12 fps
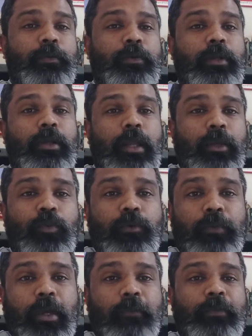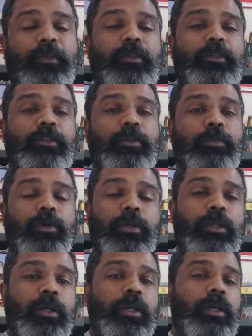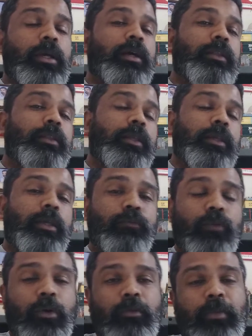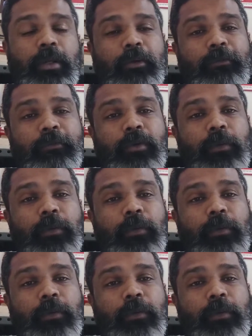like what we have discussed about the involvement of